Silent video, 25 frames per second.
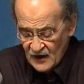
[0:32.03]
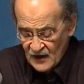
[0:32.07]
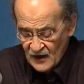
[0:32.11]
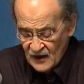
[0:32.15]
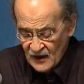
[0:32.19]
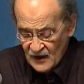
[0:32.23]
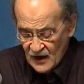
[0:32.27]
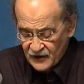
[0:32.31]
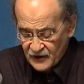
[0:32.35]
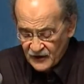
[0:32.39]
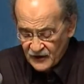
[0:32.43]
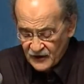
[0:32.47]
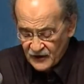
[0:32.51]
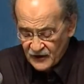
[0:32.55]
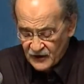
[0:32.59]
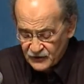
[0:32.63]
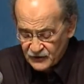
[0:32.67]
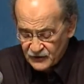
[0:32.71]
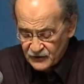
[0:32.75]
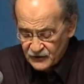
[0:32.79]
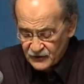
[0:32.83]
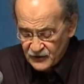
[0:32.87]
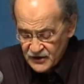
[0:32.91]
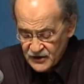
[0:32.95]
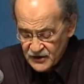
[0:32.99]

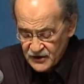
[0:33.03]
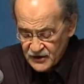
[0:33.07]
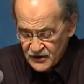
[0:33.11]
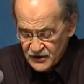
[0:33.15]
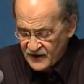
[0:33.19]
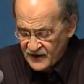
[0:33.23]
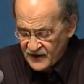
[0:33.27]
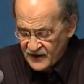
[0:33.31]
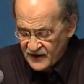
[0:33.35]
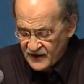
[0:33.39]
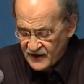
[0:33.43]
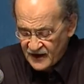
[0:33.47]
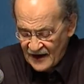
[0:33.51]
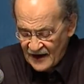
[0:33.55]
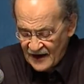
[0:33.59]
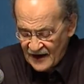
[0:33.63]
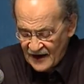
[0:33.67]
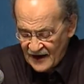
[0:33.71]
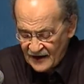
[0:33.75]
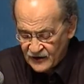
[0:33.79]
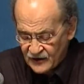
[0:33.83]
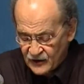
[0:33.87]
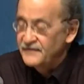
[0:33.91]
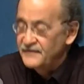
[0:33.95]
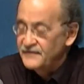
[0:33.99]
the
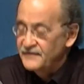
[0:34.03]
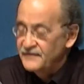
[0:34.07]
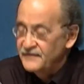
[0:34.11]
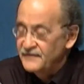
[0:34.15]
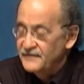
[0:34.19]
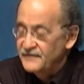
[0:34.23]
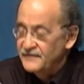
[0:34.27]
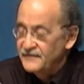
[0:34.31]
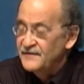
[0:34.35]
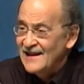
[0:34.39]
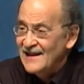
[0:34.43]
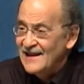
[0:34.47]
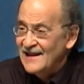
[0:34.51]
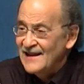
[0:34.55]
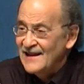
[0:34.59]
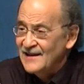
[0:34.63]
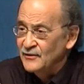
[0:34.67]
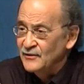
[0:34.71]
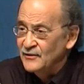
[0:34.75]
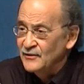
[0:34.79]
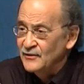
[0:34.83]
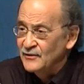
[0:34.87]
category of value